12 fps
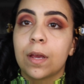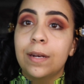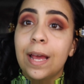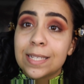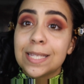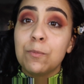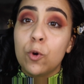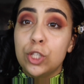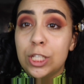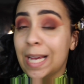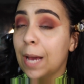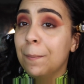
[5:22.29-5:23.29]
Next, I'm
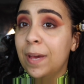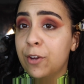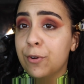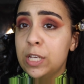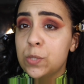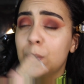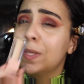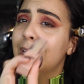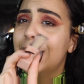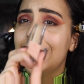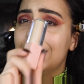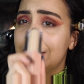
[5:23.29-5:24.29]
going to cut my crease with the
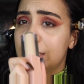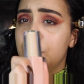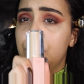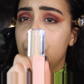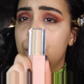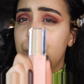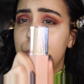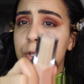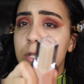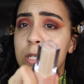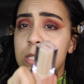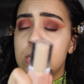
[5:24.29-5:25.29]
KKW
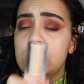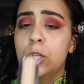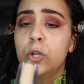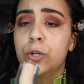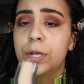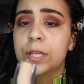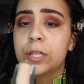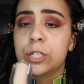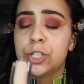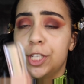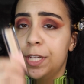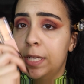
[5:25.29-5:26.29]
Beauty concealer in the
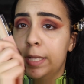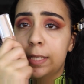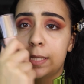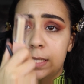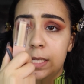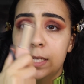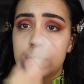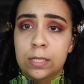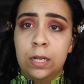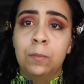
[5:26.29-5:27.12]
shade 6.